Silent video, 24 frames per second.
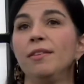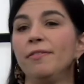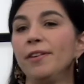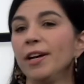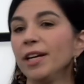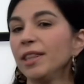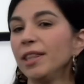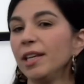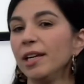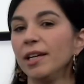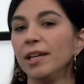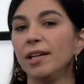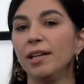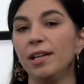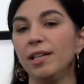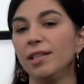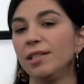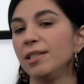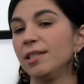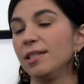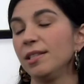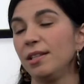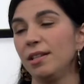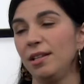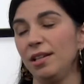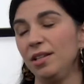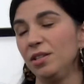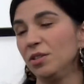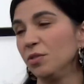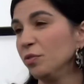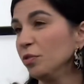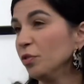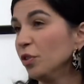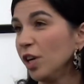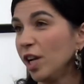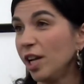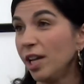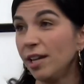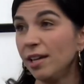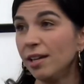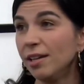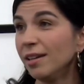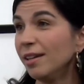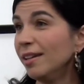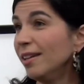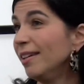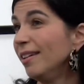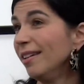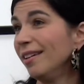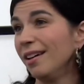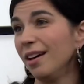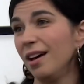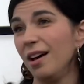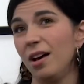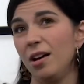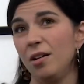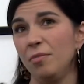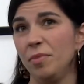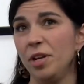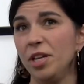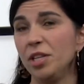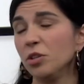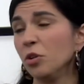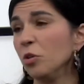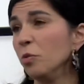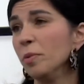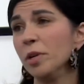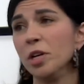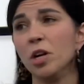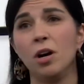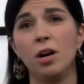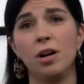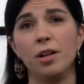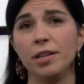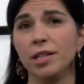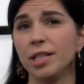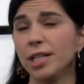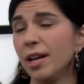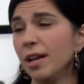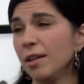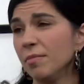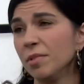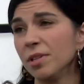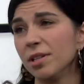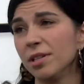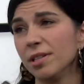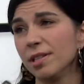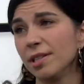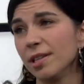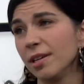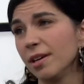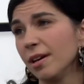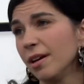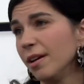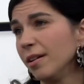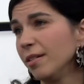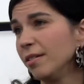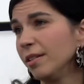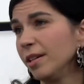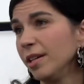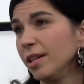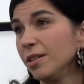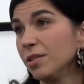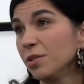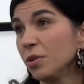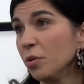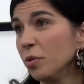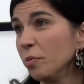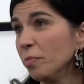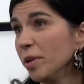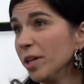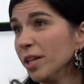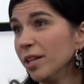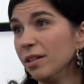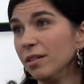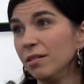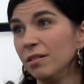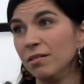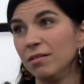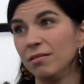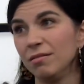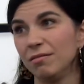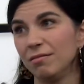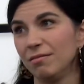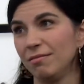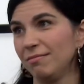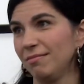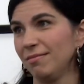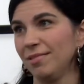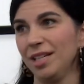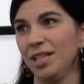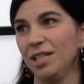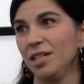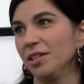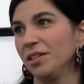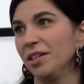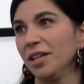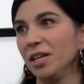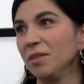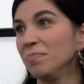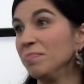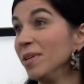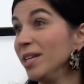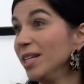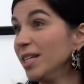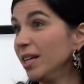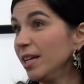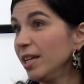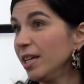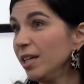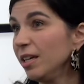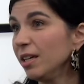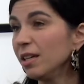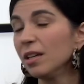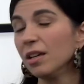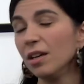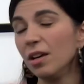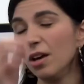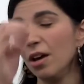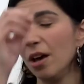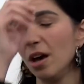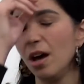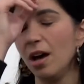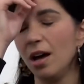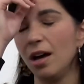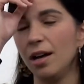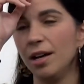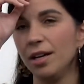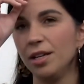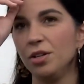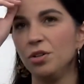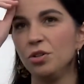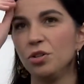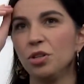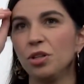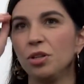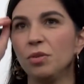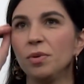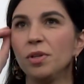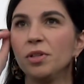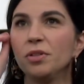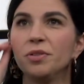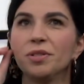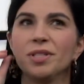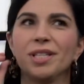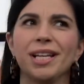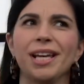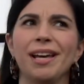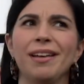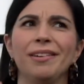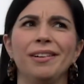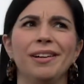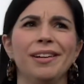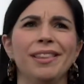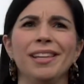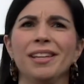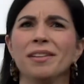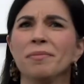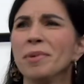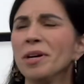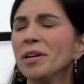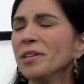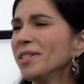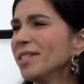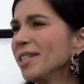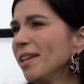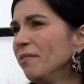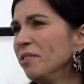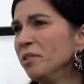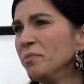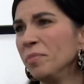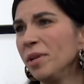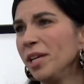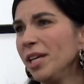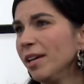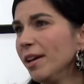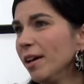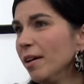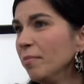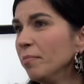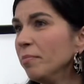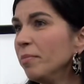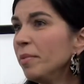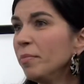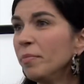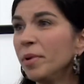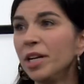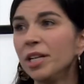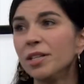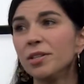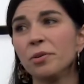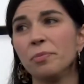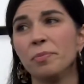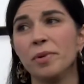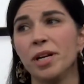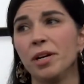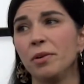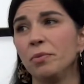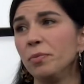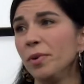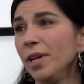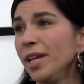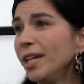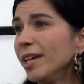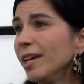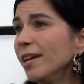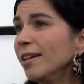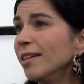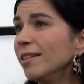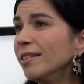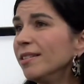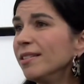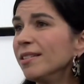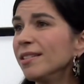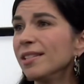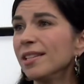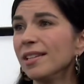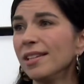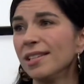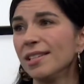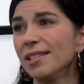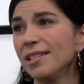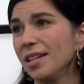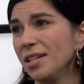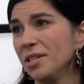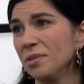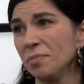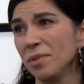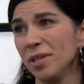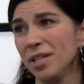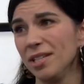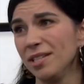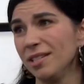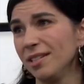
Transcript: the fact that it's it's free, um, it's open all the time because the Connolly is open until like midnight. Mm-hmm. Uh, usually we close the gallery I think about 7 p.m. But it's open on weekends. It's a nice place